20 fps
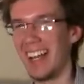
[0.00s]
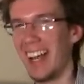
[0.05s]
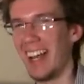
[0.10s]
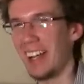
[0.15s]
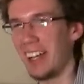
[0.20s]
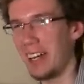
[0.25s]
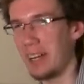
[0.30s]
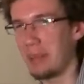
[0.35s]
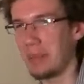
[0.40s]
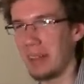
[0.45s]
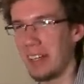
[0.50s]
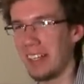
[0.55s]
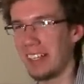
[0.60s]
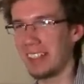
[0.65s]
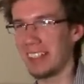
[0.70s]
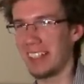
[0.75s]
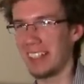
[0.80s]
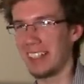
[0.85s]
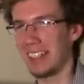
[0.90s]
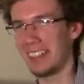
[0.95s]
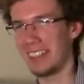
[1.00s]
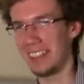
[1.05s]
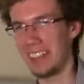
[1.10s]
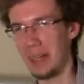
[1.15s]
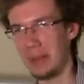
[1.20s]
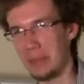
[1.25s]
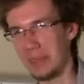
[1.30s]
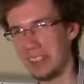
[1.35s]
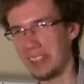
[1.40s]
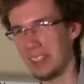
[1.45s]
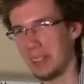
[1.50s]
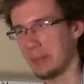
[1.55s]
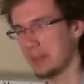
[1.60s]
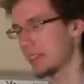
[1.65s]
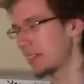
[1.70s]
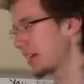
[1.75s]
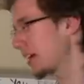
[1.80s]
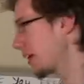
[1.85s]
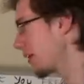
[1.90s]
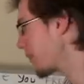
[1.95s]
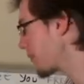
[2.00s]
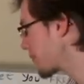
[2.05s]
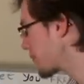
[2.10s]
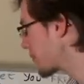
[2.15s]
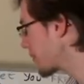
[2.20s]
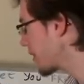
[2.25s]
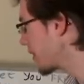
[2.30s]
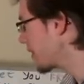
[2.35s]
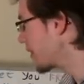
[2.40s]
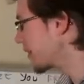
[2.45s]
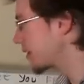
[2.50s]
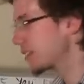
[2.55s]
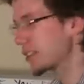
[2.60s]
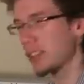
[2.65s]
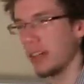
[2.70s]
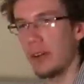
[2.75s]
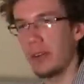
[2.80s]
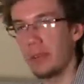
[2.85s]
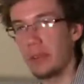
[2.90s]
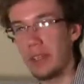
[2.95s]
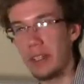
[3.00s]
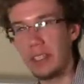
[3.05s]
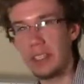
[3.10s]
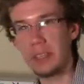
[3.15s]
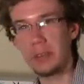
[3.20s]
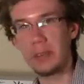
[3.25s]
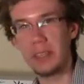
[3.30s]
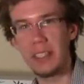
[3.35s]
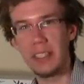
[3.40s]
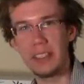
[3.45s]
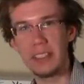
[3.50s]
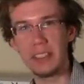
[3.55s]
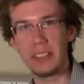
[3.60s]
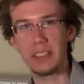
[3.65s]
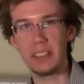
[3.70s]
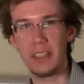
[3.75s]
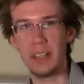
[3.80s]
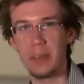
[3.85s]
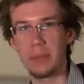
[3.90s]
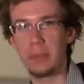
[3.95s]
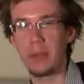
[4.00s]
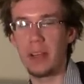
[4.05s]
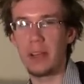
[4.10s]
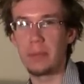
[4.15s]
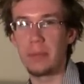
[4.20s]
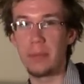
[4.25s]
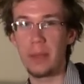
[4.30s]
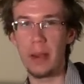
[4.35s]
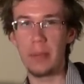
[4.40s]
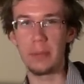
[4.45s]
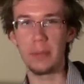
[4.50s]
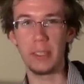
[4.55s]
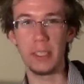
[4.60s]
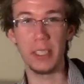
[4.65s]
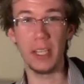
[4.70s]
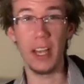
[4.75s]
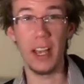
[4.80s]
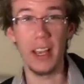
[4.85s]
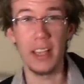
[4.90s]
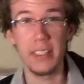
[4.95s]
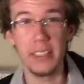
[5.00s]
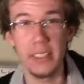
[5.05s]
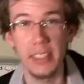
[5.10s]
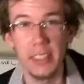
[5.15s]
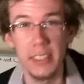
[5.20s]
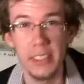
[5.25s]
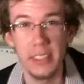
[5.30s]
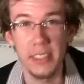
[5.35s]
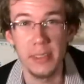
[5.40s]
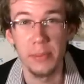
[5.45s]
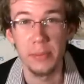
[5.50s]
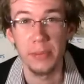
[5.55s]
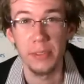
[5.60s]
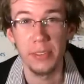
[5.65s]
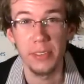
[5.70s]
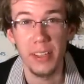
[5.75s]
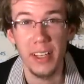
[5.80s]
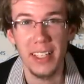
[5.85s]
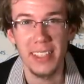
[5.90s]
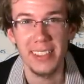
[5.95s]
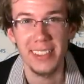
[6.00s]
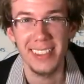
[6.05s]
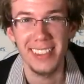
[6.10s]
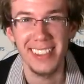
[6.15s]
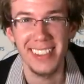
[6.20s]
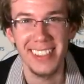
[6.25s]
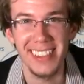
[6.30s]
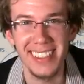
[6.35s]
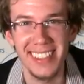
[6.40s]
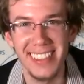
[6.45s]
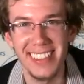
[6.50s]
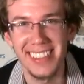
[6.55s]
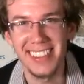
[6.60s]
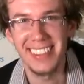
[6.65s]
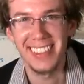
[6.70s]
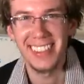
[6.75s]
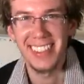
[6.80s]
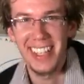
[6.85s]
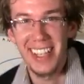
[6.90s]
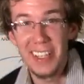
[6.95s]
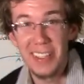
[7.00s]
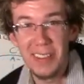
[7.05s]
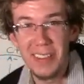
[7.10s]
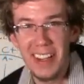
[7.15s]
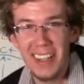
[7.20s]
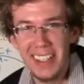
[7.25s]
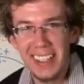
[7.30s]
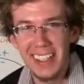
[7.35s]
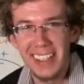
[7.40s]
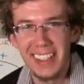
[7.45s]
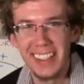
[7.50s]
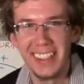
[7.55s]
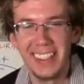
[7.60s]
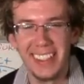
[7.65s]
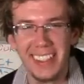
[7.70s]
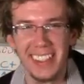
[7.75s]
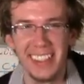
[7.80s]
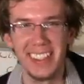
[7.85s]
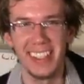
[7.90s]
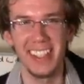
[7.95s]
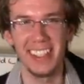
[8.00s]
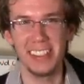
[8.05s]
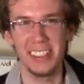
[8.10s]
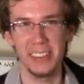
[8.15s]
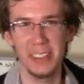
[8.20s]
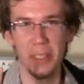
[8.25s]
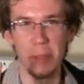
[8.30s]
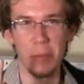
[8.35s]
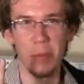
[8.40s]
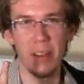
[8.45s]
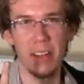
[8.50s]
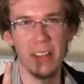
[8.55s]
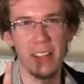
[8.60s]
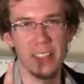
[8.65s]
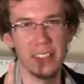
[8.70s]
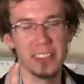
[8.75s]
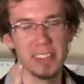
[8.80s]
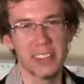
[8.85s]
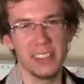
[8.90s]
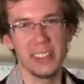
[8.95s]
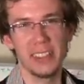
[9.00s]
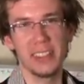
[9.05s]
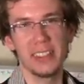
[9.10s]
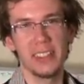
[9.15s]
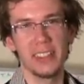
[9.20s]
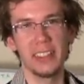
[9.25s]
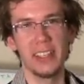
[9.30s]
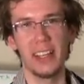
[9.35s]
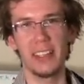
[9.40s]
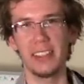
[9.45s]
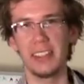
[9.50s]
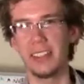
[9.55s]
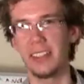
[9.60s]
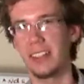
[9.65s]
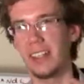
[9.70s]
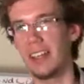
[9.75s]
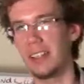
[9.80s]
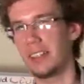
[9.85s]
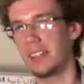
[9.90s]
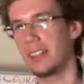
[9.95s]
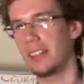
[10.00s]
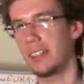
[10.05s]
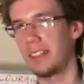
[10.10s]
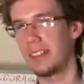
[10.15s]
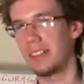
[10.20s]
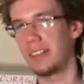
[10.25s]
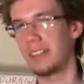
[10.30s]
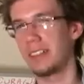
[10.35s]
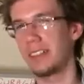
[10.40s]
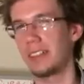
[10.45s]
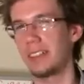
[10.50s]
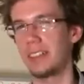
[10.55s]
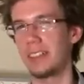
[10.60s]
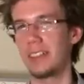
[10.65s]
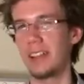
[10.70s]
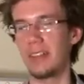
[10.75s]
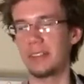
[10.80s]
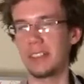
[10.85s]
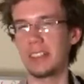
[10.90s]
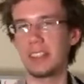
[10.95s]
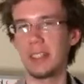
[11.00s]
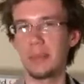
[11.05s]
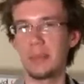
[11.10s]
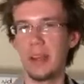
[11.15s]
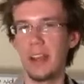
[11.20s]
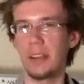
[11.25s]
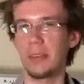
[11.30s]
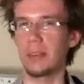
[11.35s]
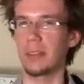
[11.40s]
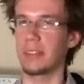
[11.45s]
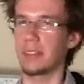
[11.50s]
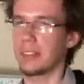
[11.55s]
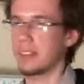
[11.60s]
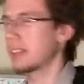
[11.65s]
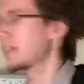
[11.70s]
I'm going to break it down into a couple steps here. So first we need to start by memorizing some phrases. Are you ready? It's only one actually. And then the other, you have to say it backwards.